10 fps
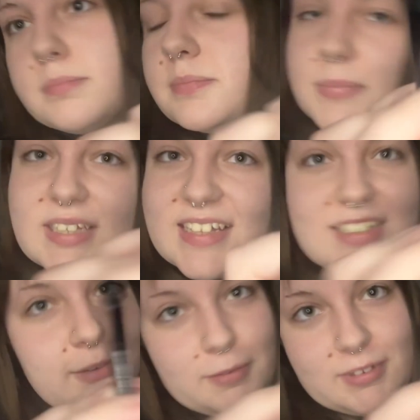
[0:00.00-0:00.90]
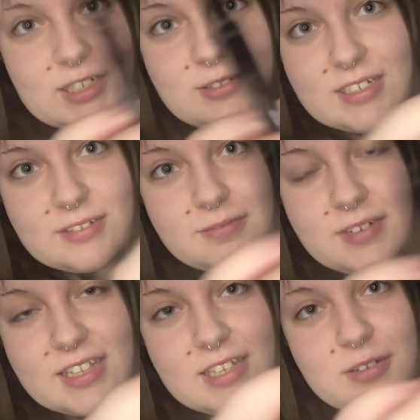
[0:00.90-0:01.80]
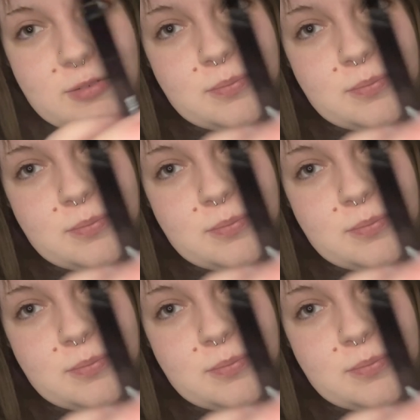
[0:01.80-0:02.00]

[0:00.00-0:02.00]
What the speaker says: But that's not what we're doing with you.